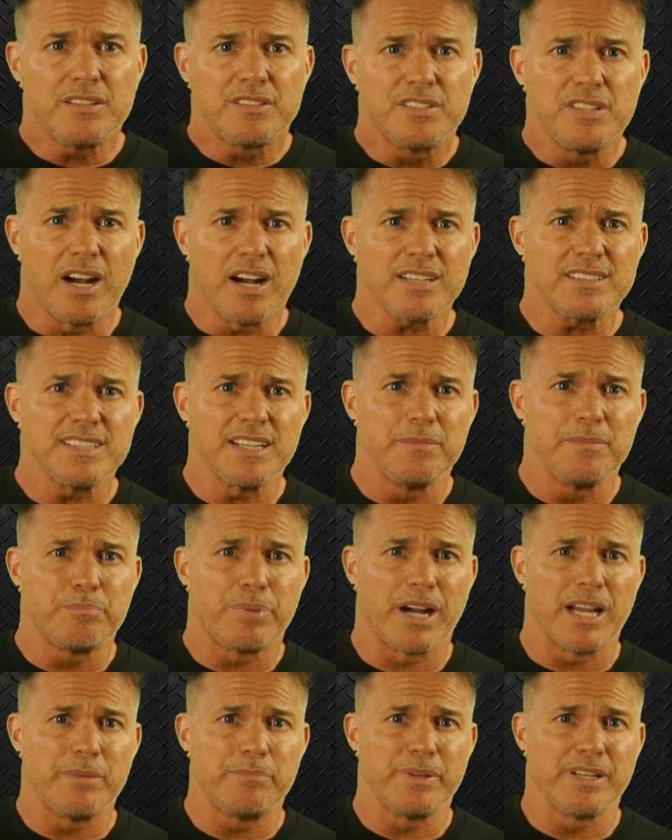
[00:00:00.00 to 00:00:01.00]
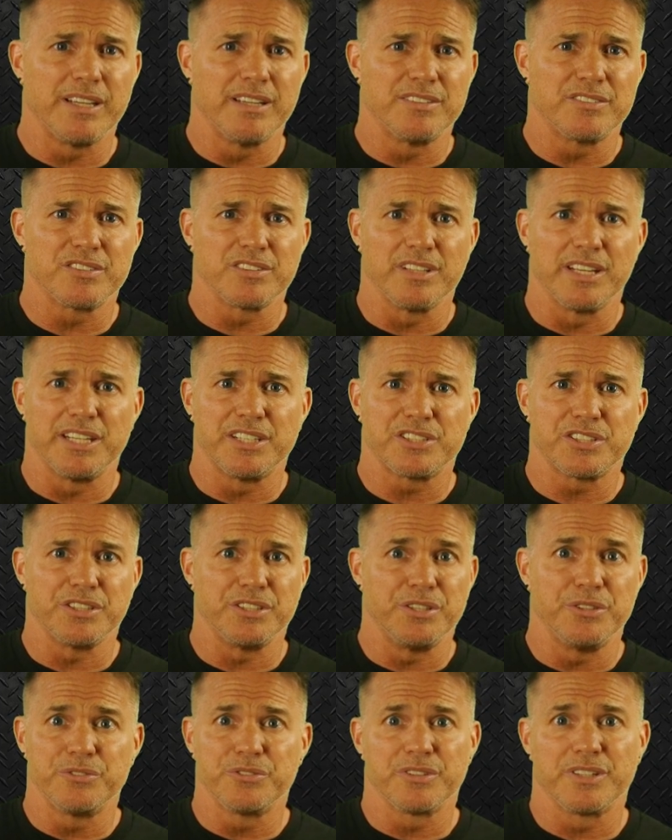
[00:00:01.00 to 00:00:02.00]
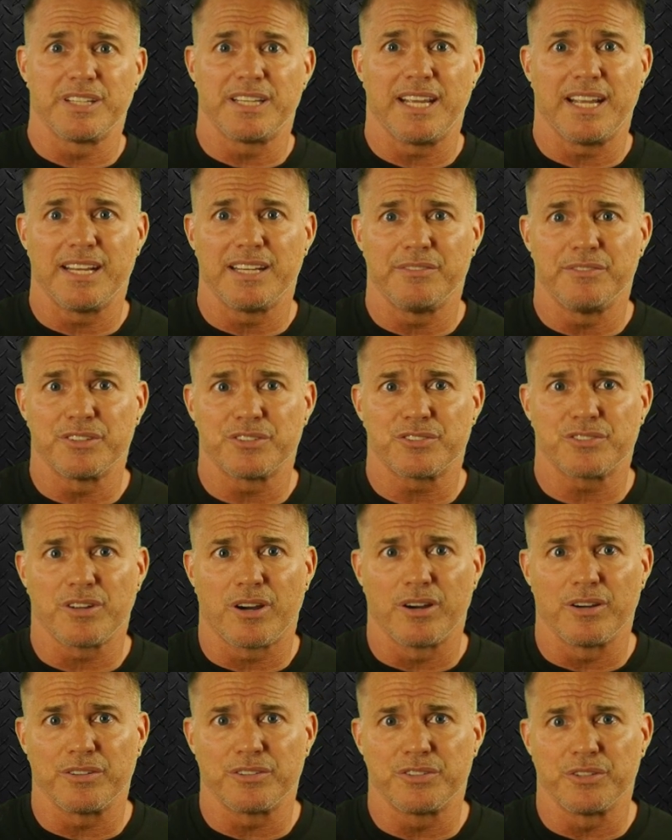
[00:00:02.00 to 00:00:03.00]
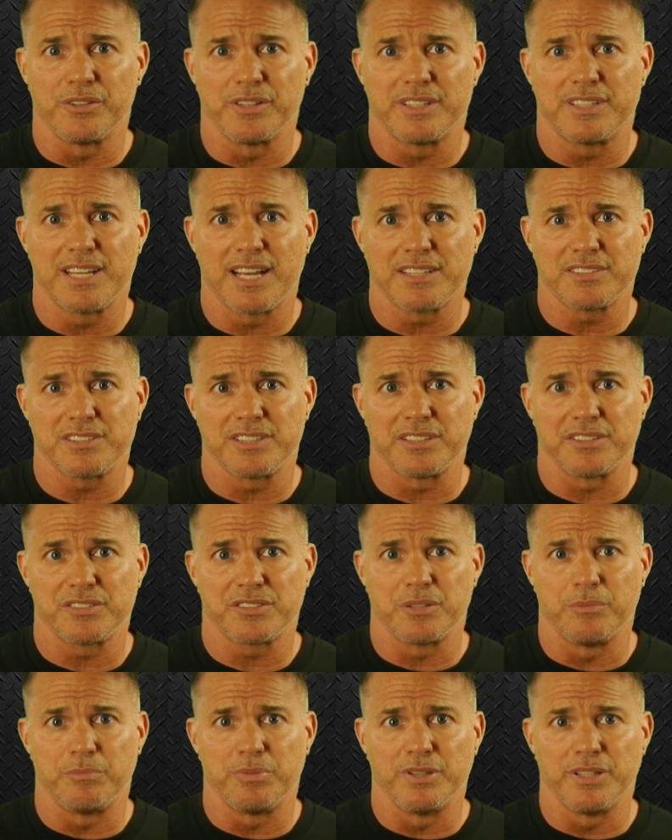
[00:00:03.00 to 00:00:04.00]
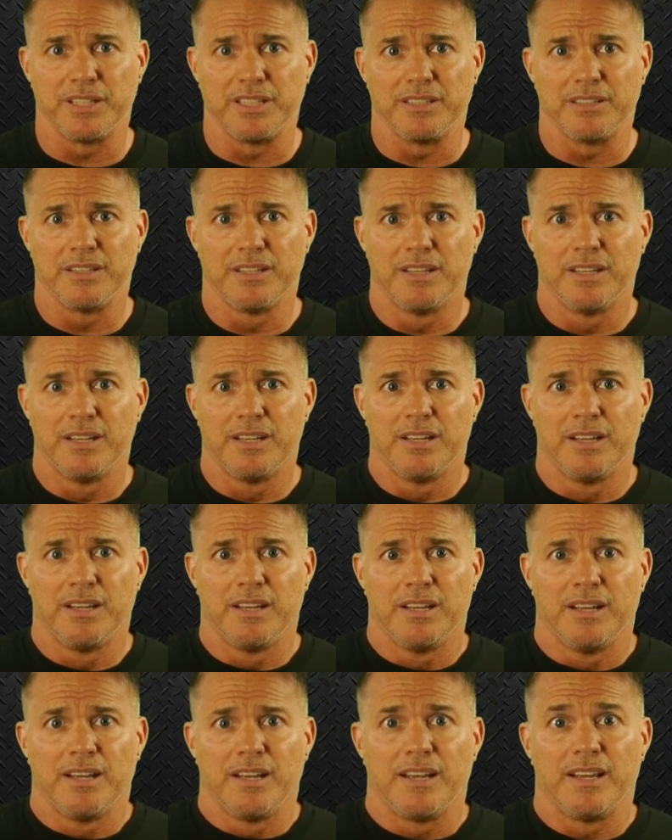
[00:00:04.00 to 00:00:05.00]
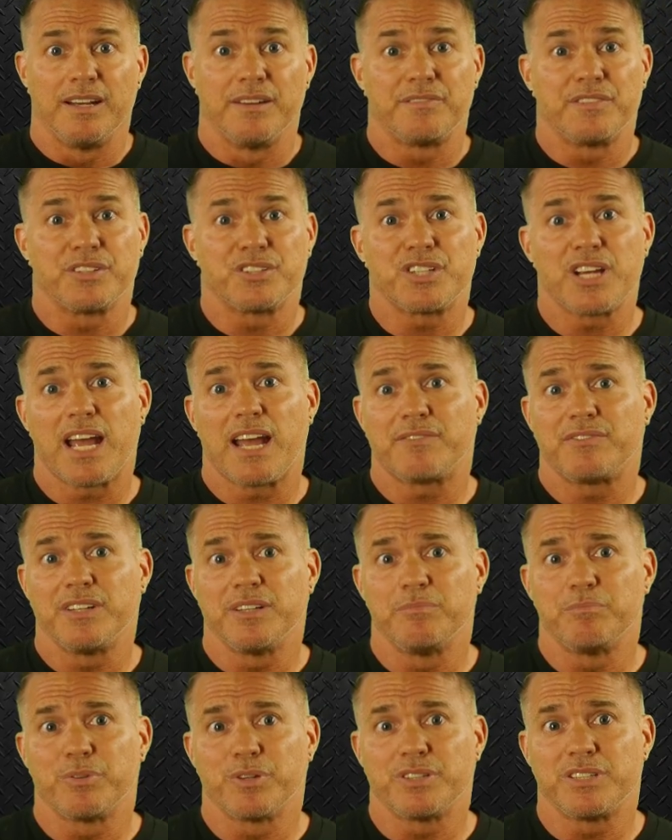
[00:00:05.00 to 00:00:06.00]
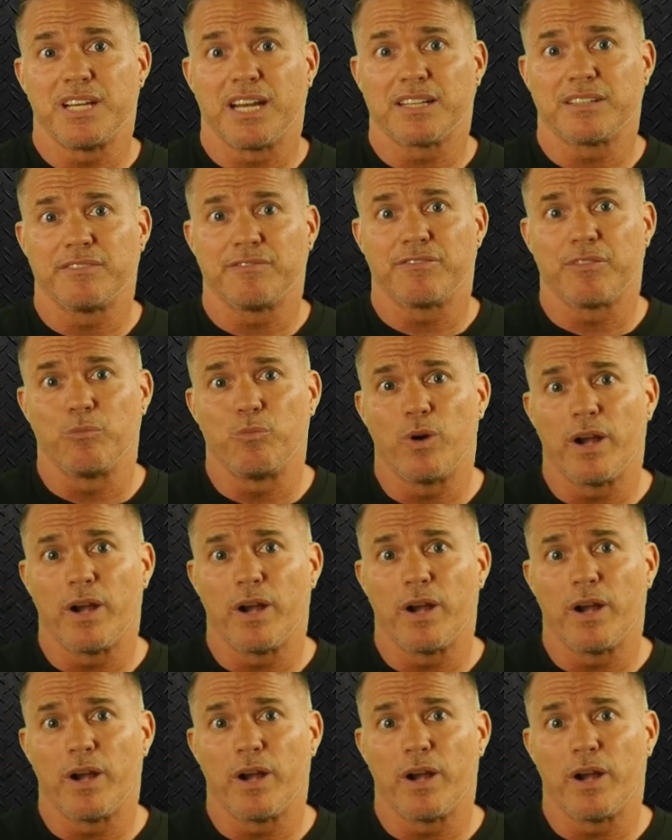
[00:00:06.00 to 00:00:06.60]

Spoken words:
Duct and piping insulation usually can't even start until the testing's complete. And if the shaft isn't protected from